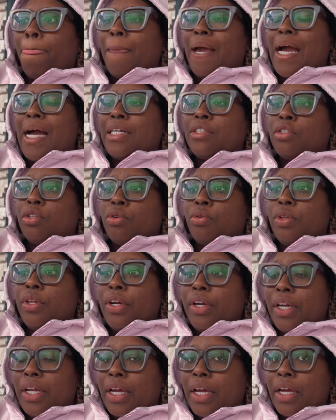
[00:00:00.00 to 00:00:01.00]
I told
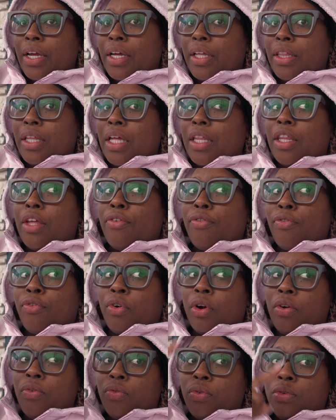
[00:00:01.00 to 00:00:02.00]
their dad that the
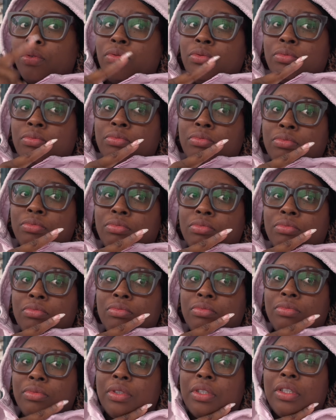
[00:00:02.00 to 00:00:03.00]
front room
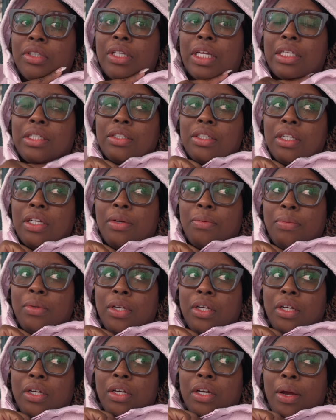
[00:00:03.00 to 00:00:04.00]
that's
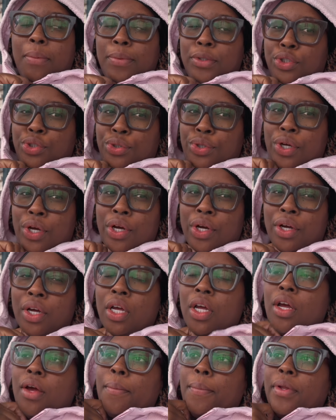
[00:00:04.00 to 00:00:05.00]
empty i'm gonna show y'all
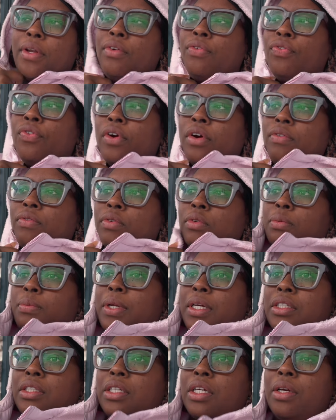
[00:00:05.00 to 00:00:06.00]
but the front room
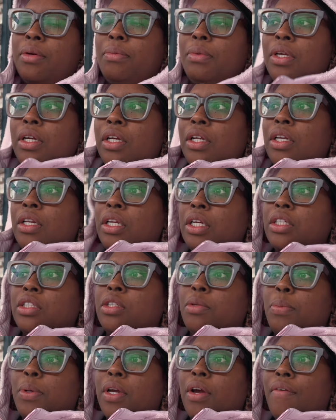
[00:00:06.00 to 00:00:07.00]
that's empty needs
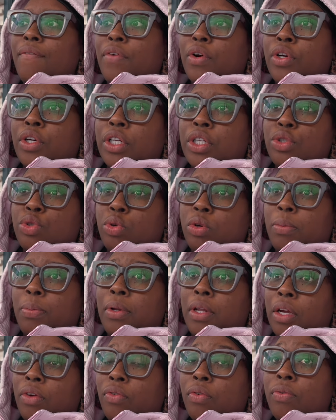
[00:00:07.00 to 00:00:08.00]
to be converted into a
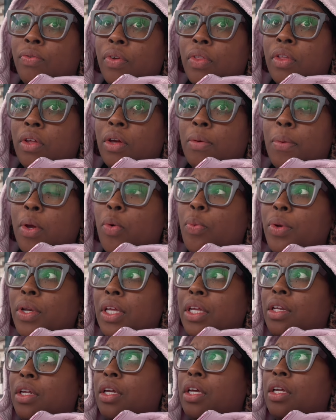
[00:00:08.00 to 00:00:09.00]
playroom for them and we
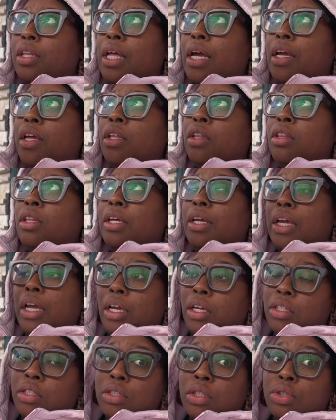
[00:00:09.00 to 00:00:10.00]
need to get like the
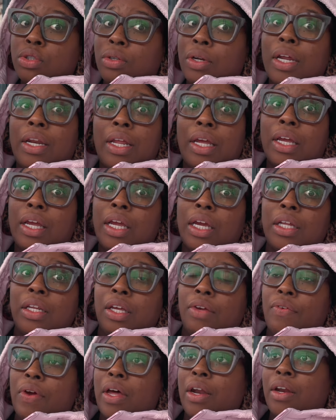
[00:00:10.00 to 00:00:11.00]
gates so that they can't
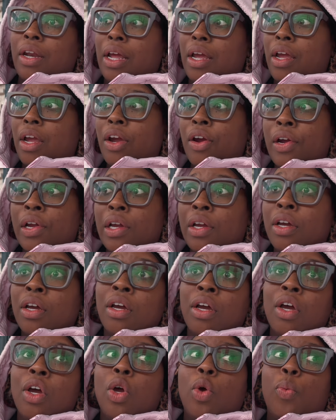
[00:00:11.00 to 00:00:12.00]
leave out of that area
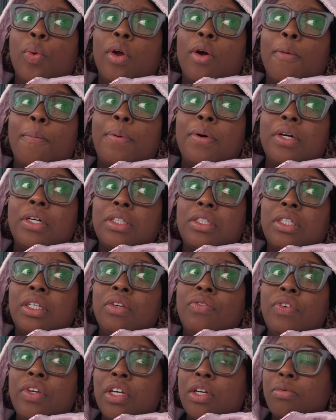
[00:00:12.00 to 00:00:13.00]
we're gonna put a
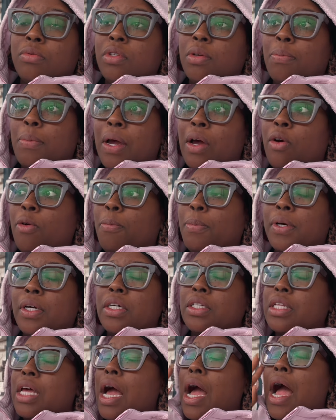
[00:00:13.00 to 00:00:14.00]
tv up to mount
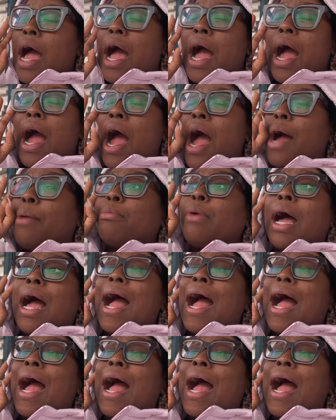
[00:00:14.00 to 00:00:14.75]
because i i'm